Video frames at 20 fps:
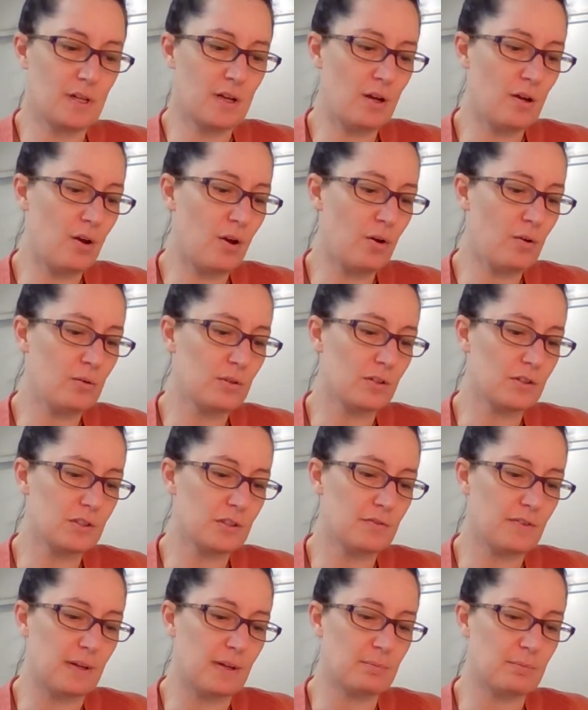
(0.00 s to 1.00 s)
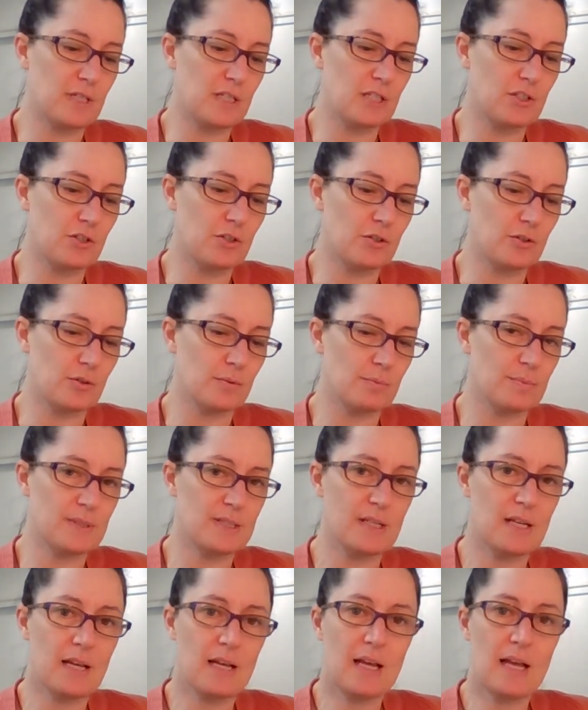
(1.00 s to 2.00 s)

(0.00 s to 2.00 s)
a whole lot of empty tubes